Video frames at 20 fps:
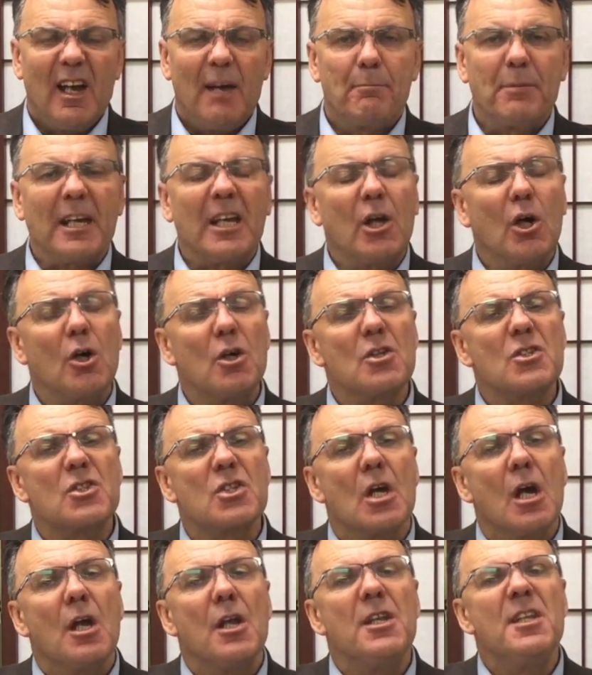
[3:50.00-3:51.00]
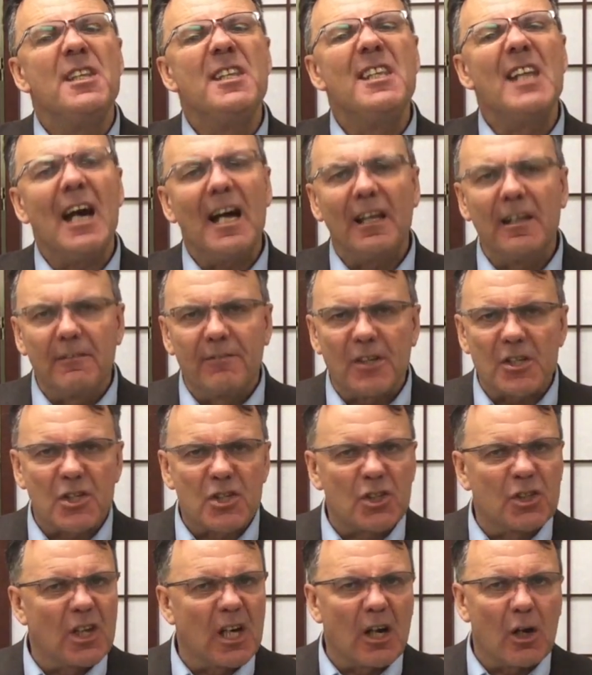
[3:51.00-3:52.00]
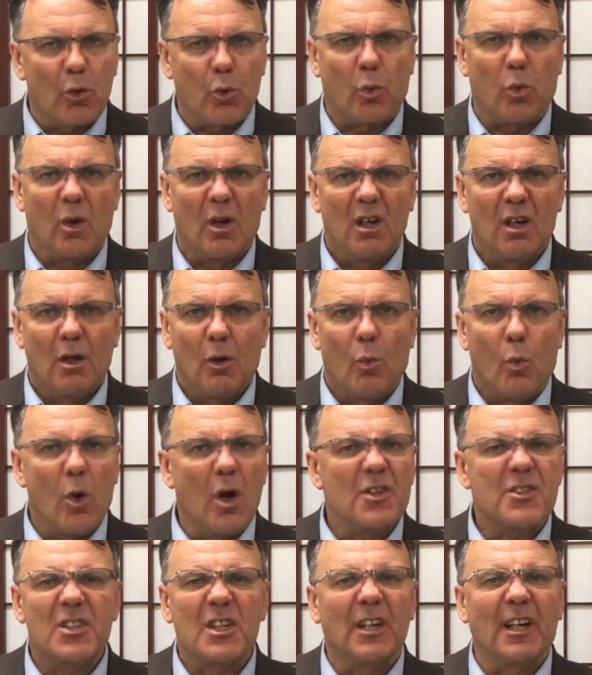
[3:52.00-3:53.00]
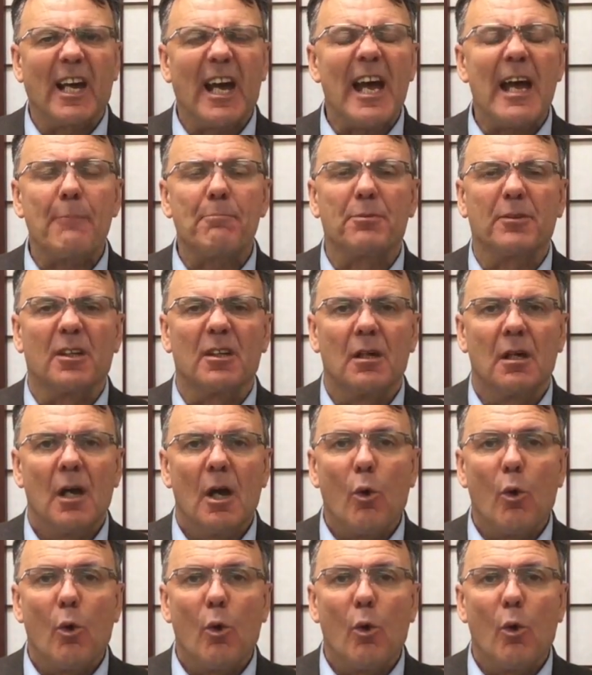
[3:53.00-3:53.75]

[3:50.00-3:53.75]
because none of us know what's going to happen.